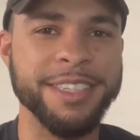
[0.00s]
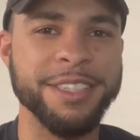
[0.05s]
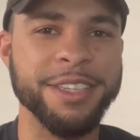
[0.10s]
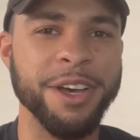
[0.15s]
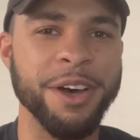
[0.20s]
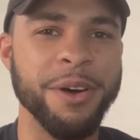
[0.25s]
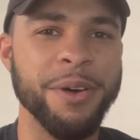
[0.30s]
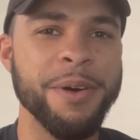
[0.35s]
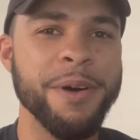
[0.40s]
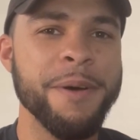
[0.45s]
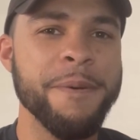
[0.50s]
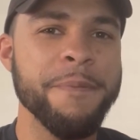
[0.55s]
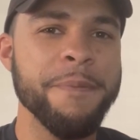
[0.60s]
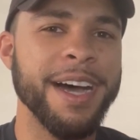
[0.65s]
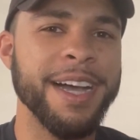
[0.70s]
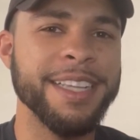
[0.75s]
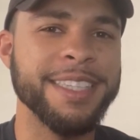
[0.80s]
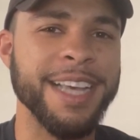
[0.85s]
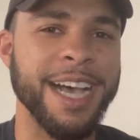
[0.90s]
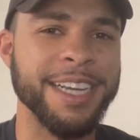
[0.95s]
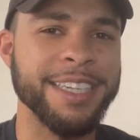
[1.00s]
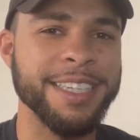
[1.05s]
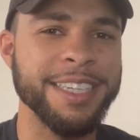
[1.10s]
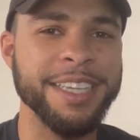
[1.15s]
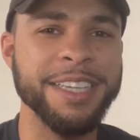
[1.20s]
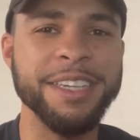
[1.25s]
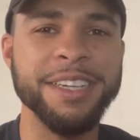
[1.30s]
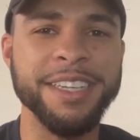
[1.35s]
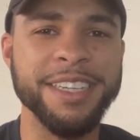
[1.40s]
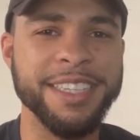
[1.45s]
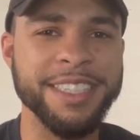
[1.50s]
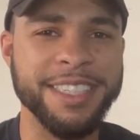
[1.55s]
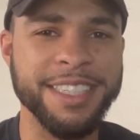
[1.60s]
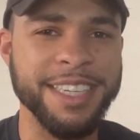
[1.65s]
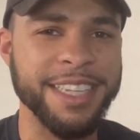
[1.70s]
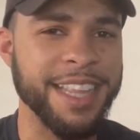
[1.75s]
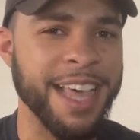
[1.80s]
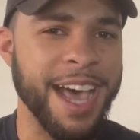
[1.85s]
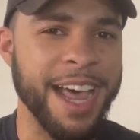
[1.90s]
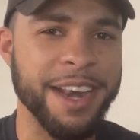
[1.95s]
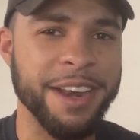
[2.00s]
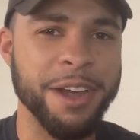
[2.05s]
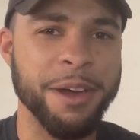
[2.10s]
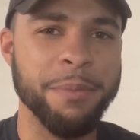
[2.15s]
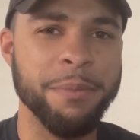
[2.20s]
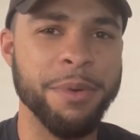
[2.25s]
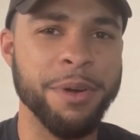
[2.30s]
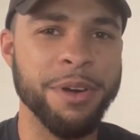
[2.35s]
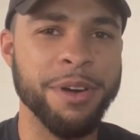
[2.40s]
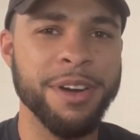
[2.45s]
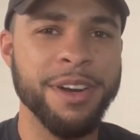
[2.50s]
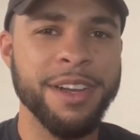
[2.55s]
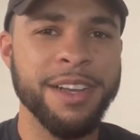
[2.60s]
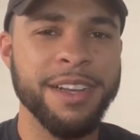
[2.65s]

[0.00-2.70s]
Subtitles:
So It's actually good to see that number